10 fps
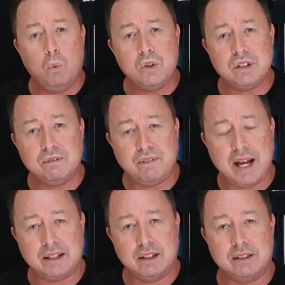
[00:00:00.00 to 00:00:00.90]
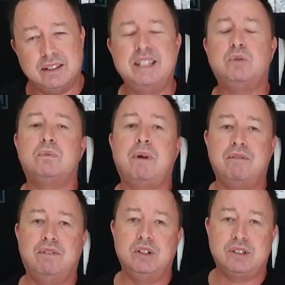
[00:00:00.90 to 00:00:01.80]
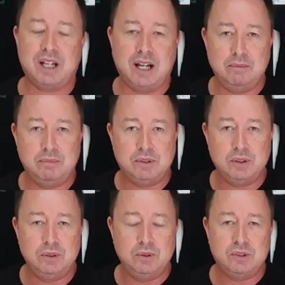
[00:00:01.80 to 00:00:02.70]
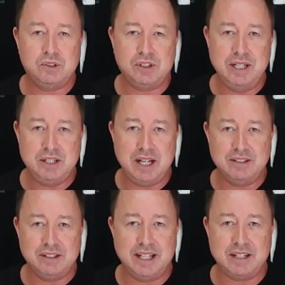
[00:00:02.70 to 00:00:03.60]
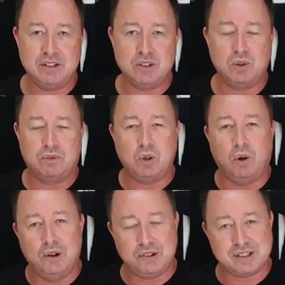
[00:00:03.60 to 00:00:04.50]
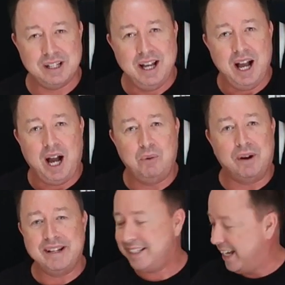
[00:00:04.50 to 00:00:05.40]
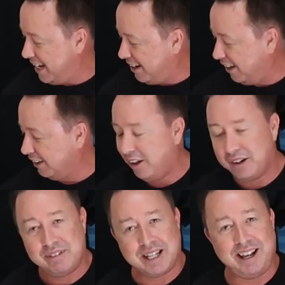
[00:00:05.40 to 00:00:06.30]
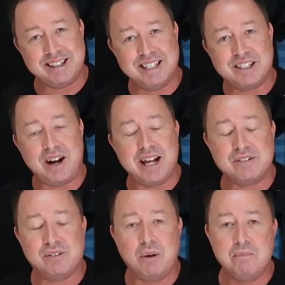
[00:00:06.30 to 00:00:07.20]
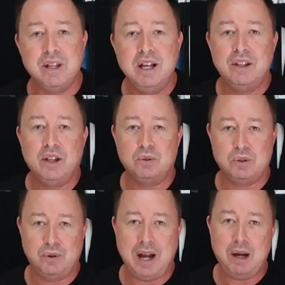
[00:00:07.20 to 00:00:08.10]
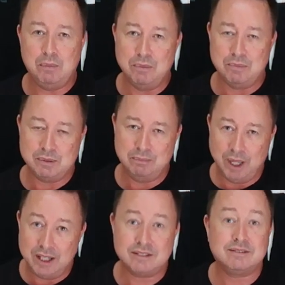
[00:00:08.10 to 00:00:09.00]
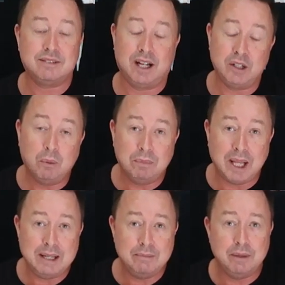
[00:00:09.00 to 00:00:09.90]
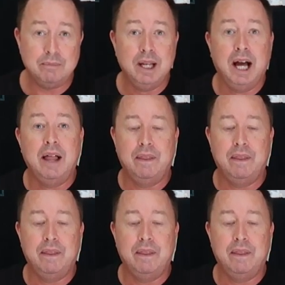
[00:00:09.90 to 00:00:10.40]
was the fact that this was my first time to see Jane's Addiction, so of course I wanted to hear a lot of the classic tracks from those two albums, but I don't blame them.